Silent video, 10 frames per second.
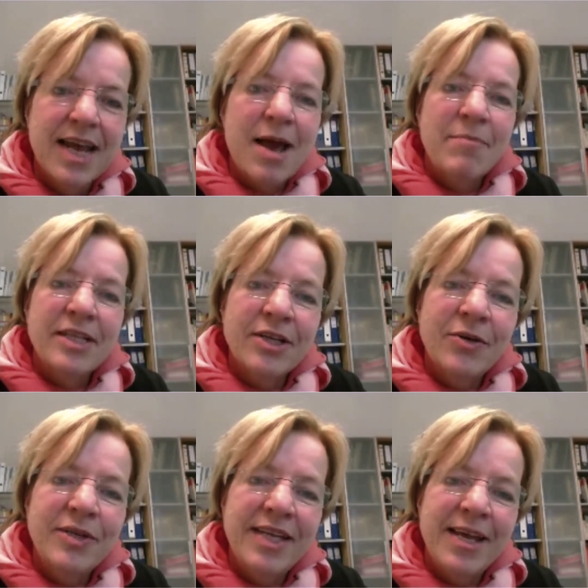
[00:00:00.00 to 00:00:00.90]
but
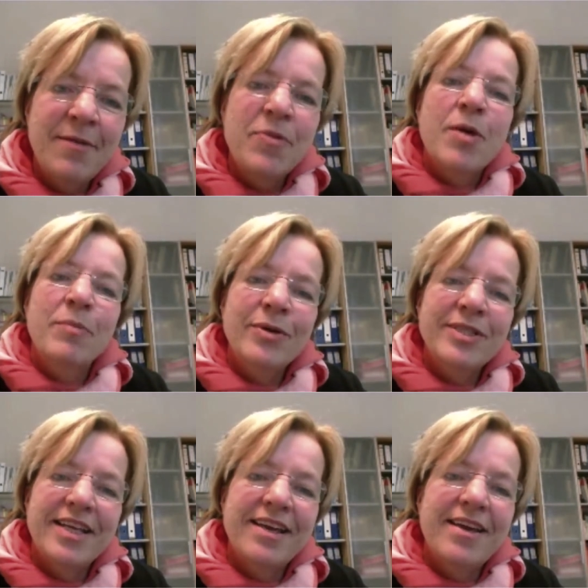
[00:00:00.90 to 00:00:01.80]
only,
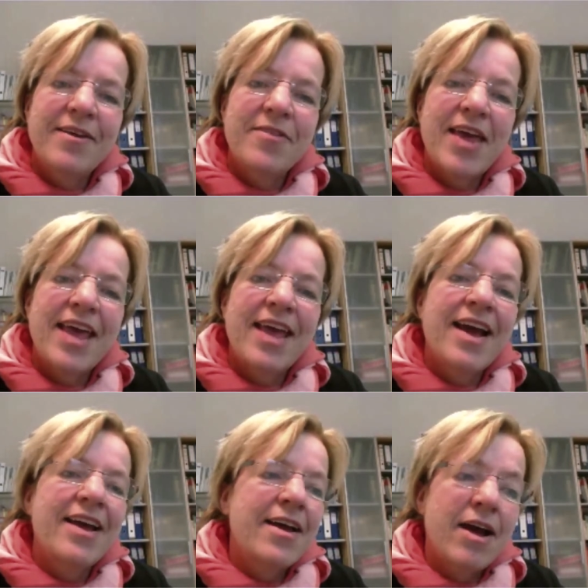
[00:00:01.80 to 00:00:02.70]
mostly, they
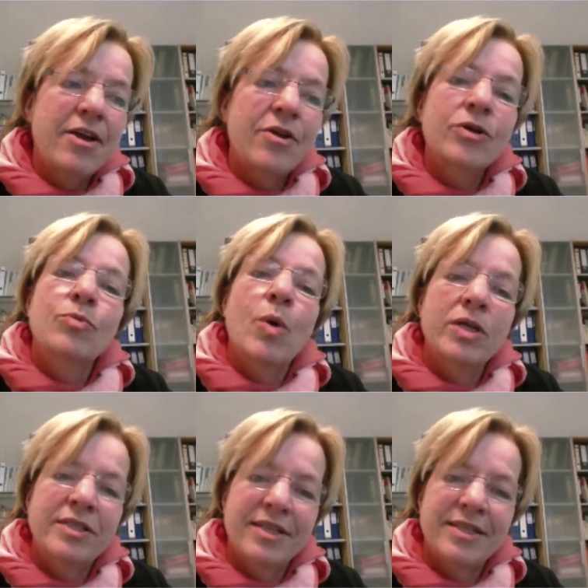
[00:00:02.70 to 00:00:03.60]
are not
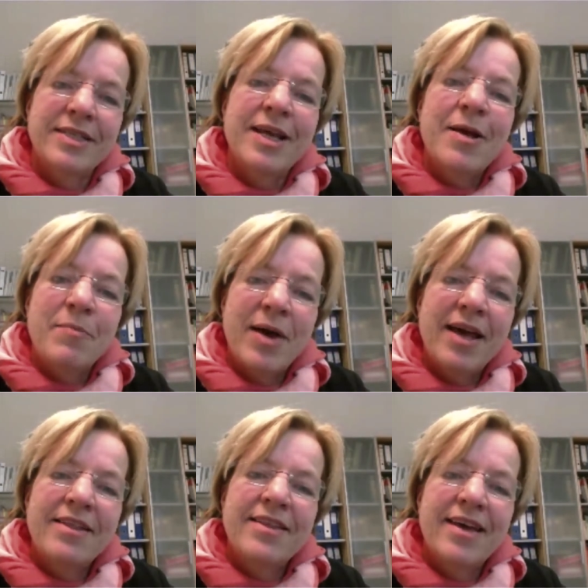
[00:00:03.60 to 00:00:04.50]
wanted
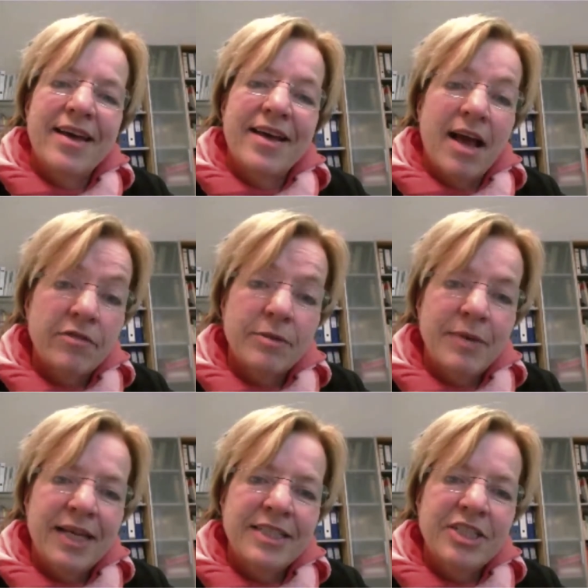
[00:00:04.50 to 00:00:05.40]
by the
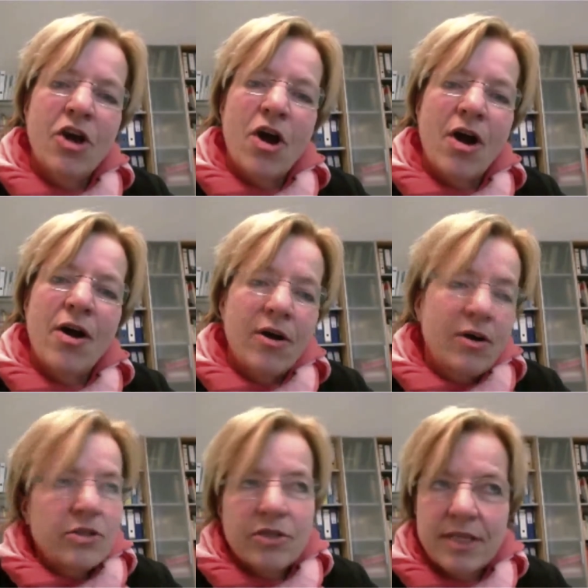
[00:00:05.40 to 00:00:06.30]
government, or
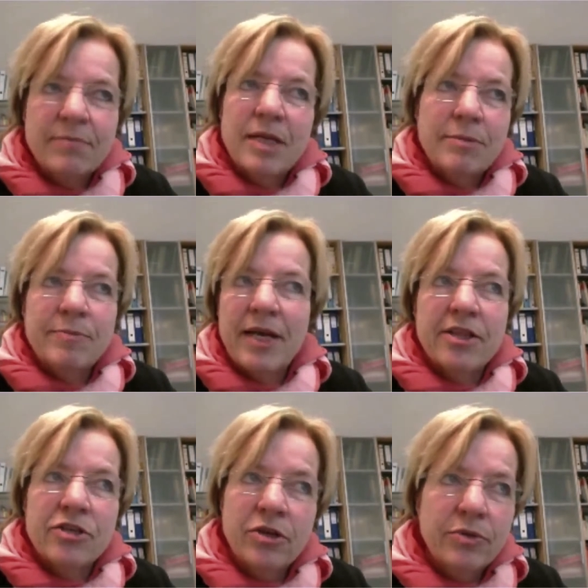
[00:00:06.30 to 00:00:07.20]
also sometimes by
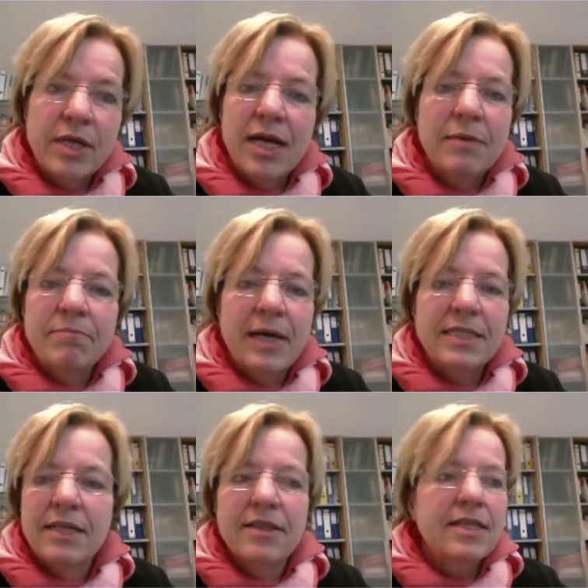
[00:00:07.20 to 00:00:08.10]
the donor, but
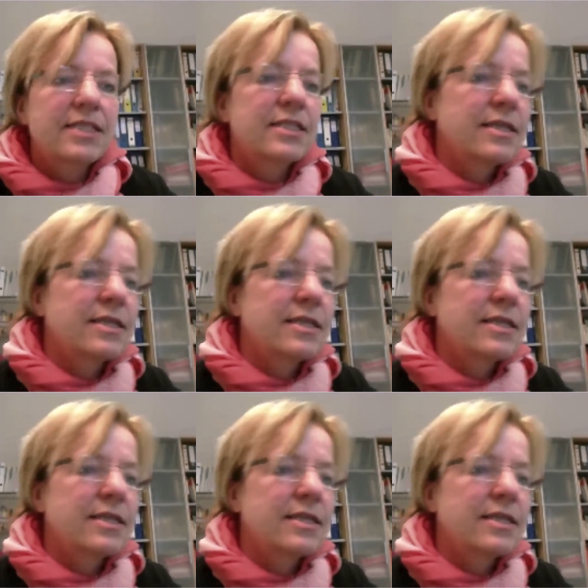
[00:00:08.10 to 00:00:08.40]
in this